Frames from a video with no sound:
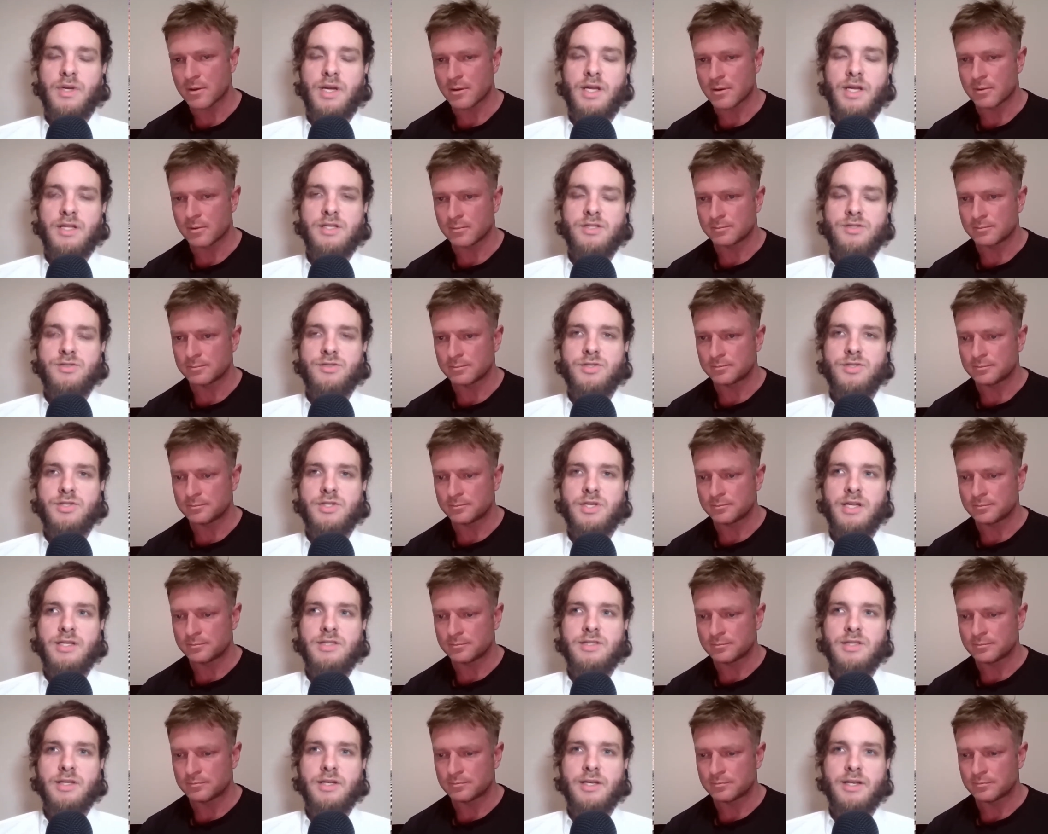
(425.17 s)
Speaker 1: it's interesting.
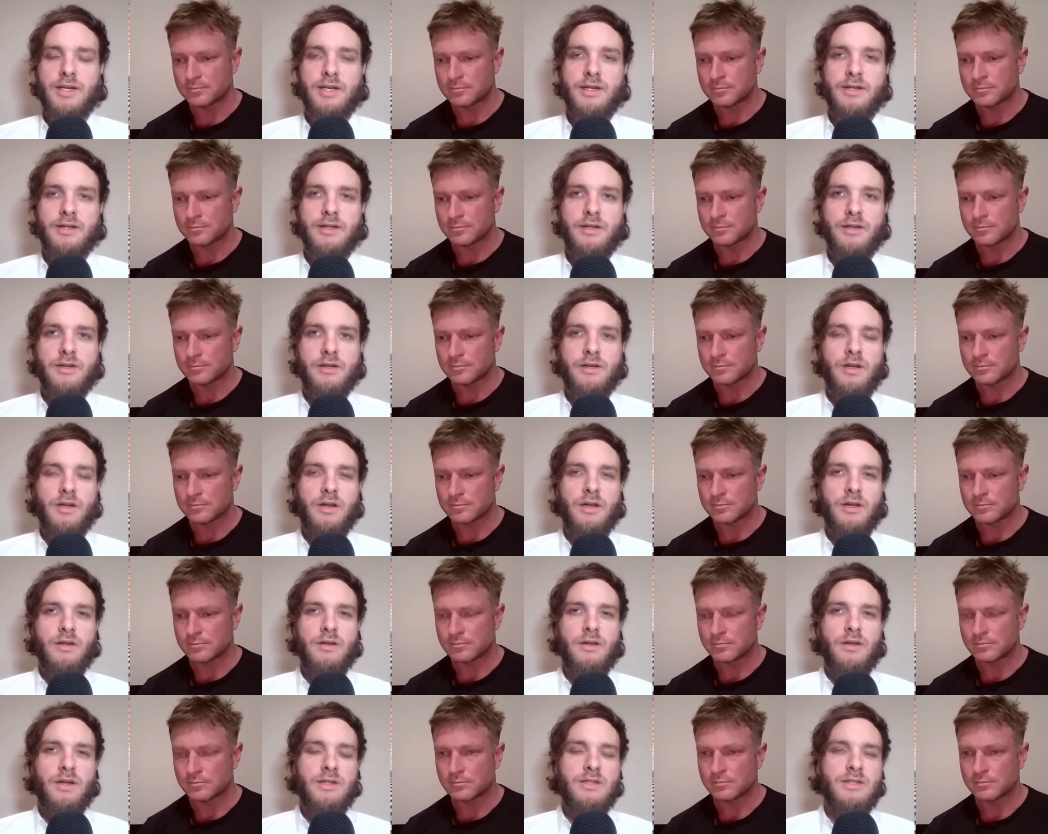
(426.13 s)
It's like uh,
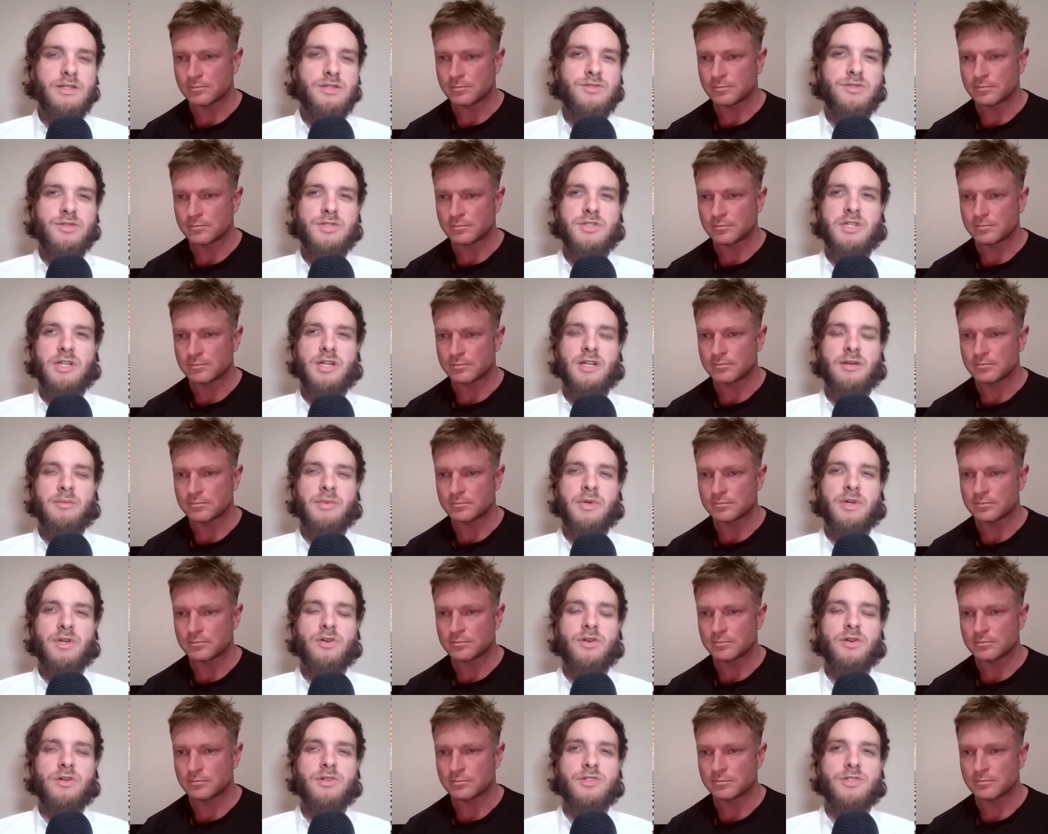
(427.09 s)
it's interesting
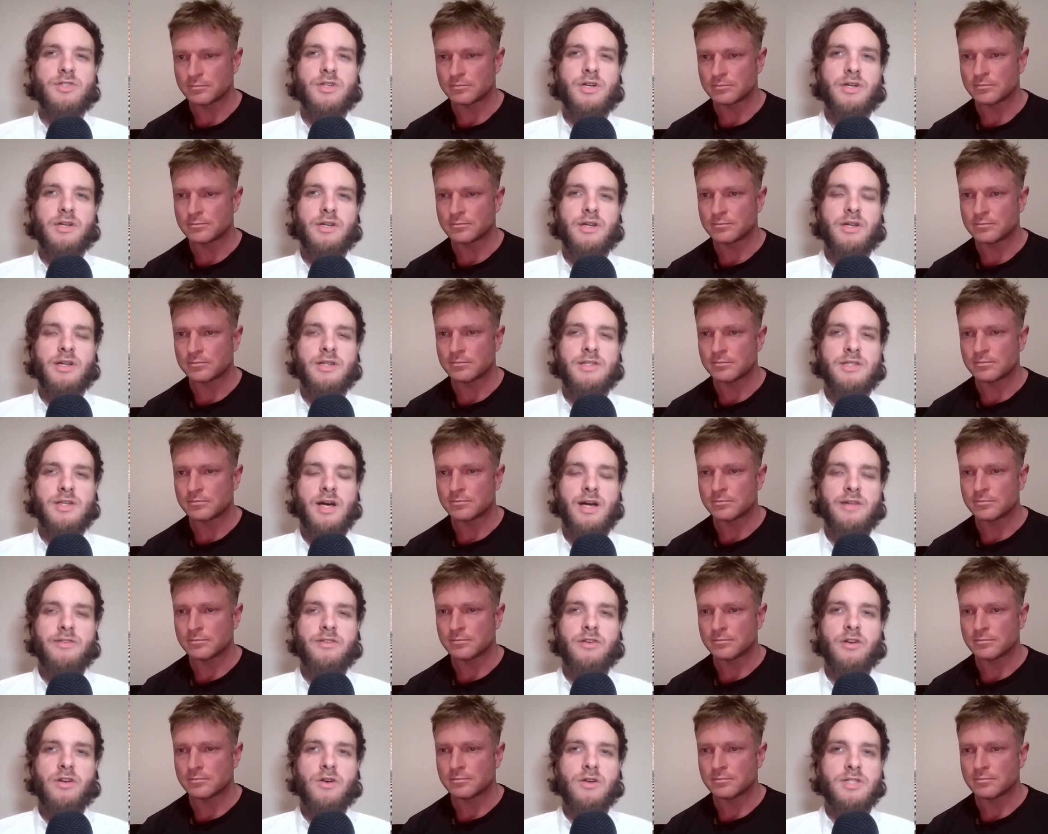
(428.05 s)
because it's hard
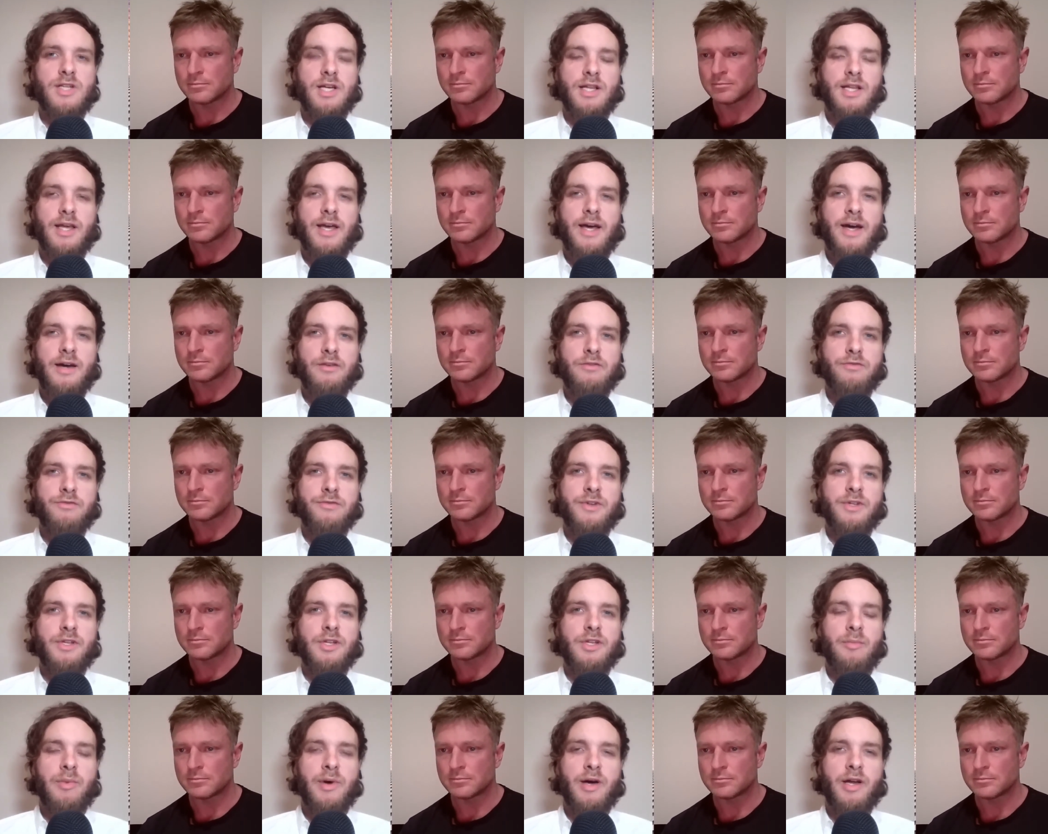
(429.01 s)
to know exactly how to feel
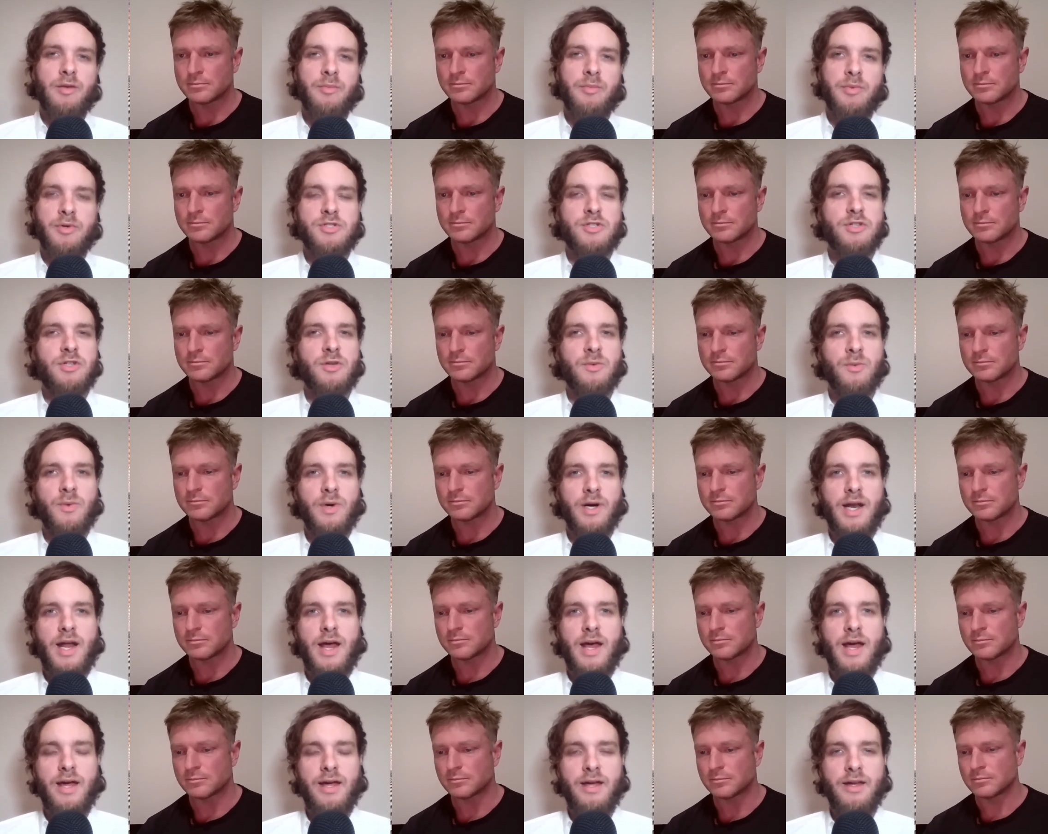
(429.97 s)
about it. Because on the one
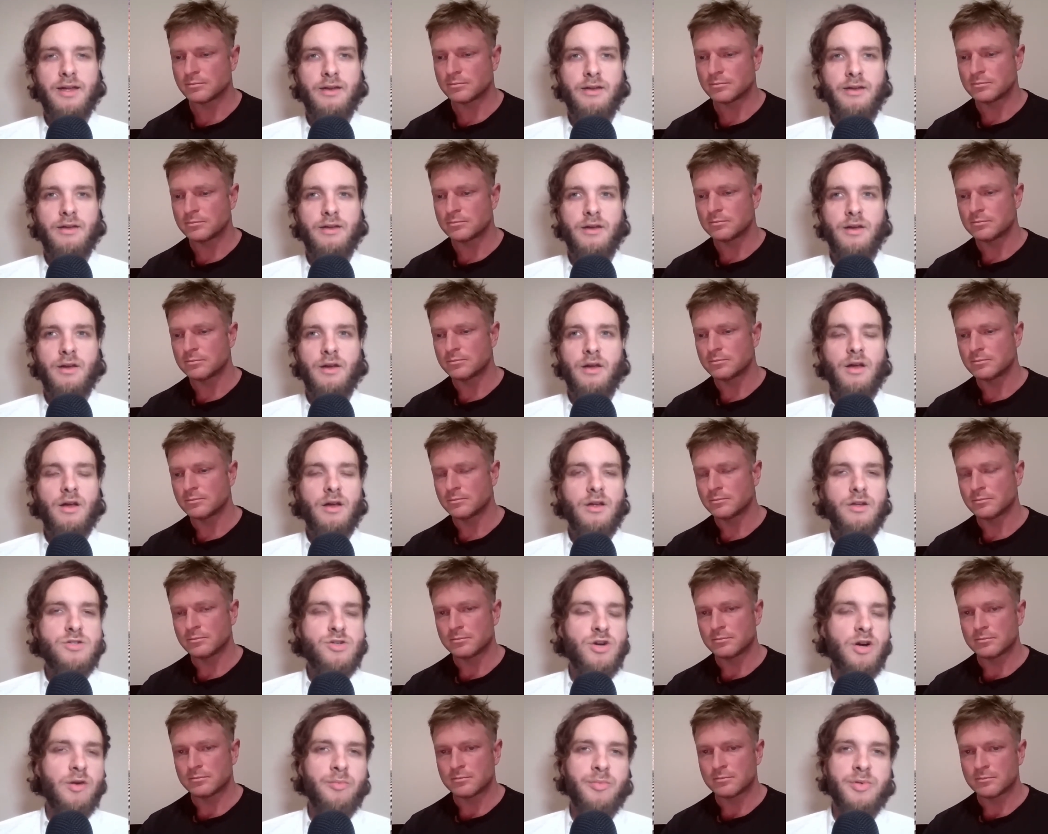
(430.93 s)
hand,
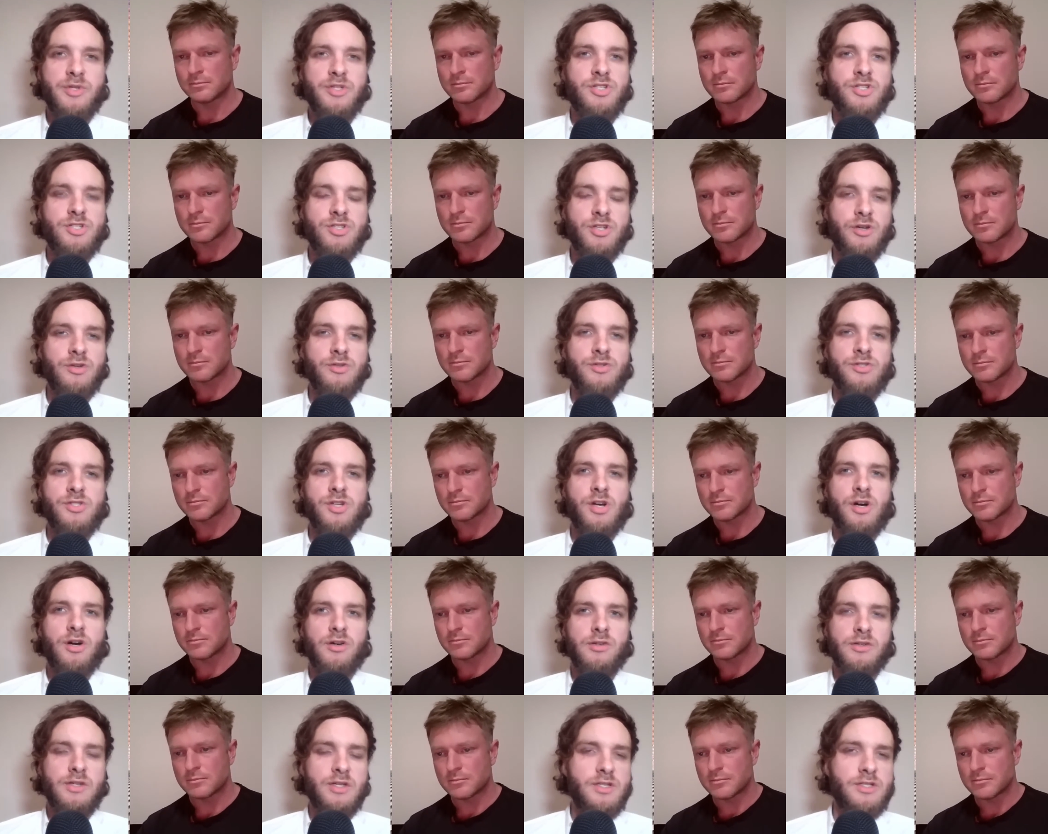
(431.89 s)
Trump is so
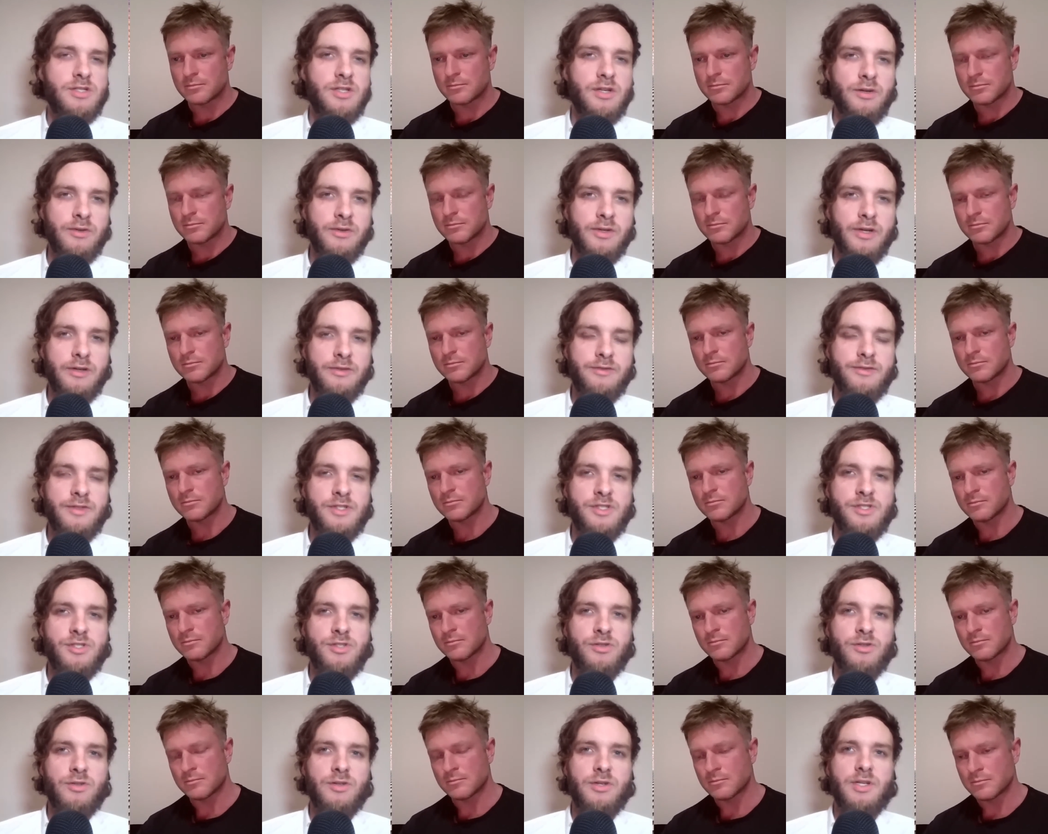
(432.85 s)
zogged. He sold off his
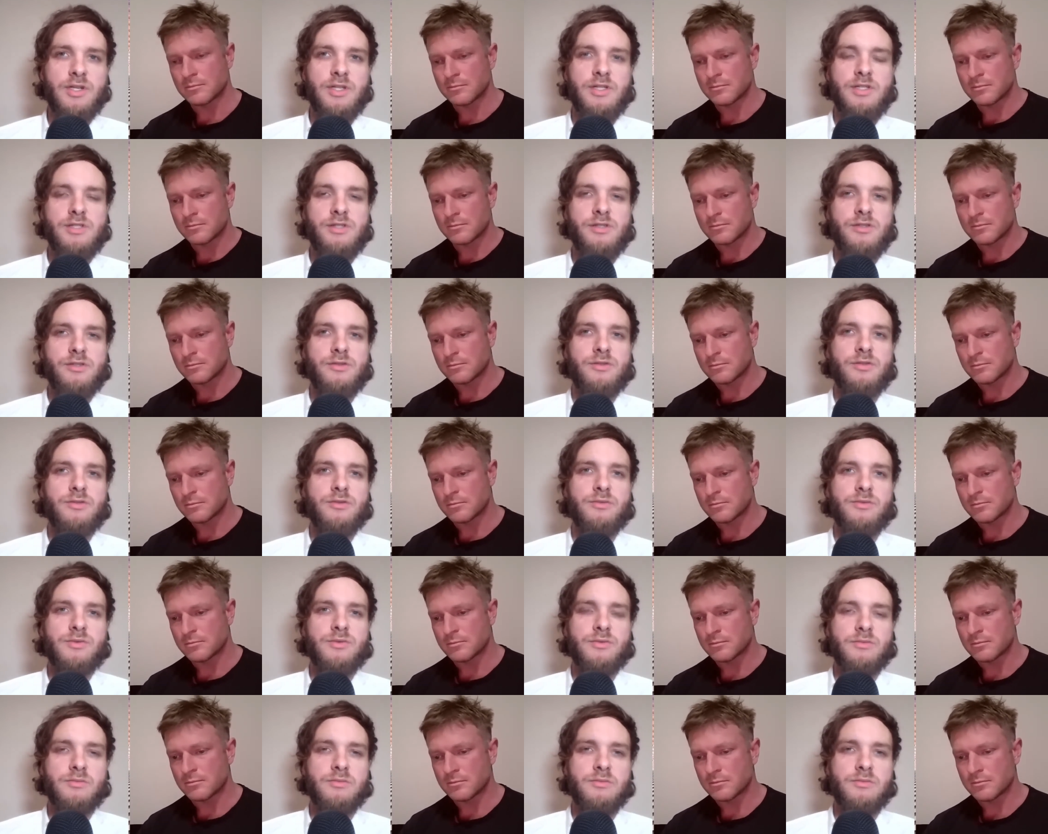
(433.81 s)
daughter to,